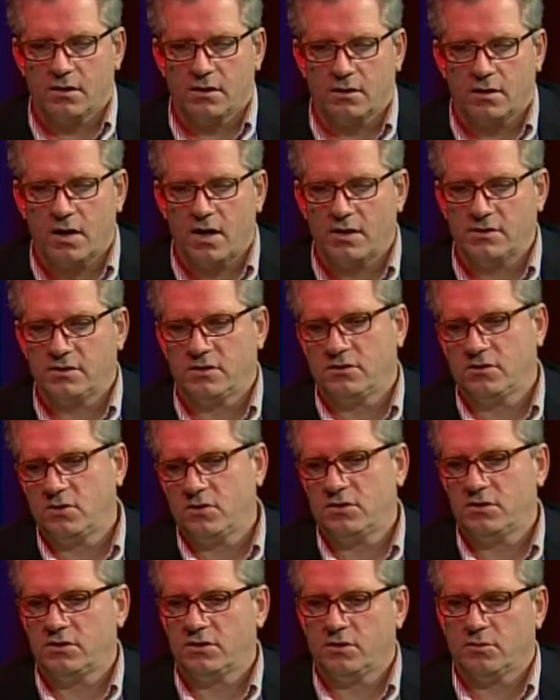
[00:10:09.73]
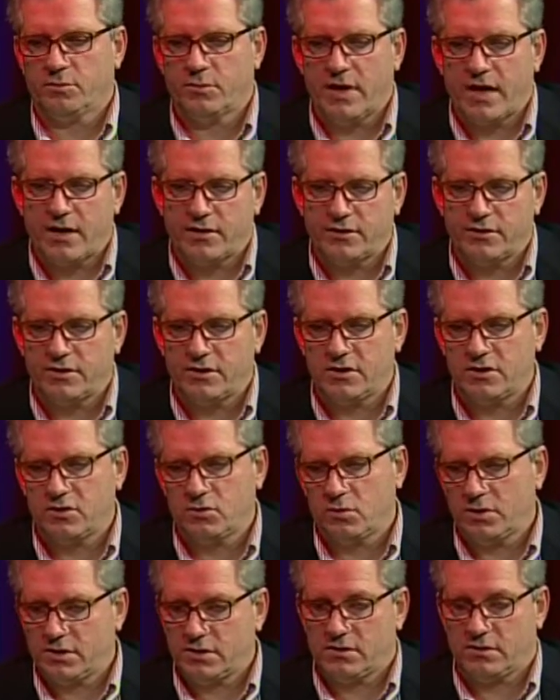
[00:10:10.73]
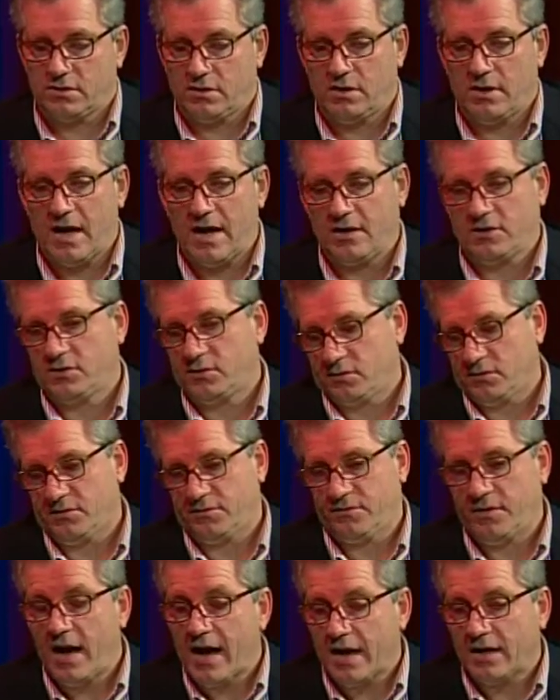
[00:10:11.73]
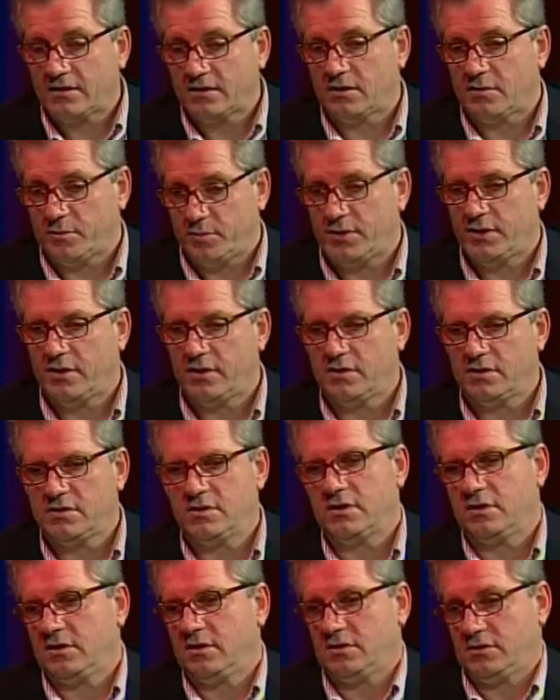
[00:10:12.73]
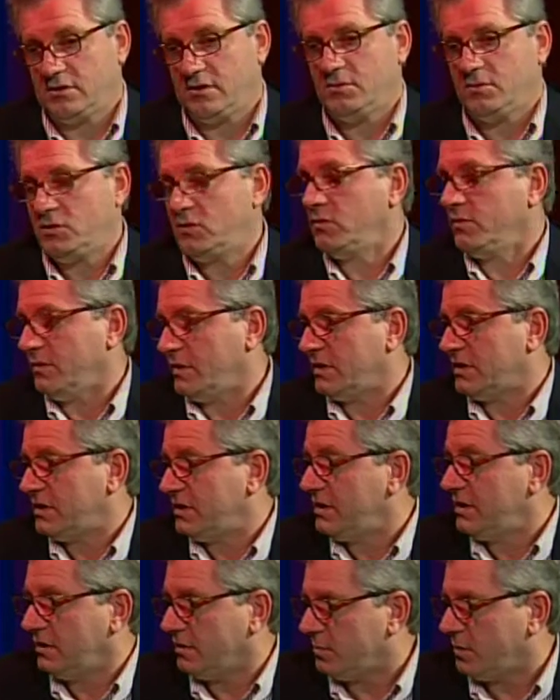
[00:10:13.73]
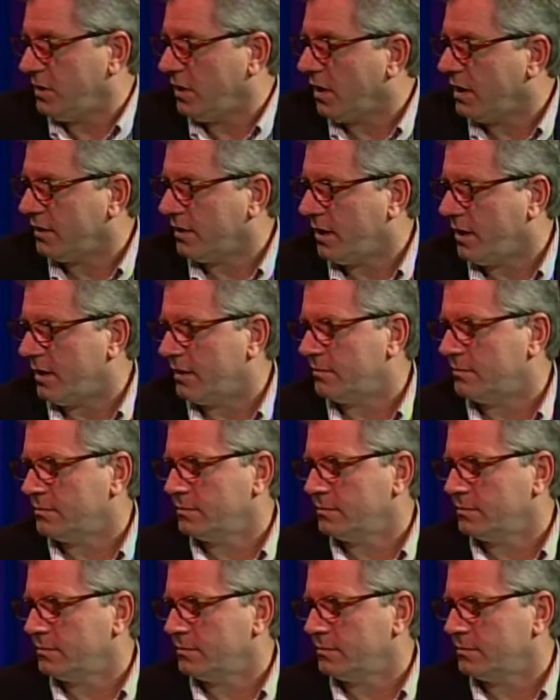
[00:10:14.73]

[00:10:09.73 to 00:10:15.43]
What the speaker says: constitutional boundaries, which in actual fact it appears that it seems to have exceeded beyond that.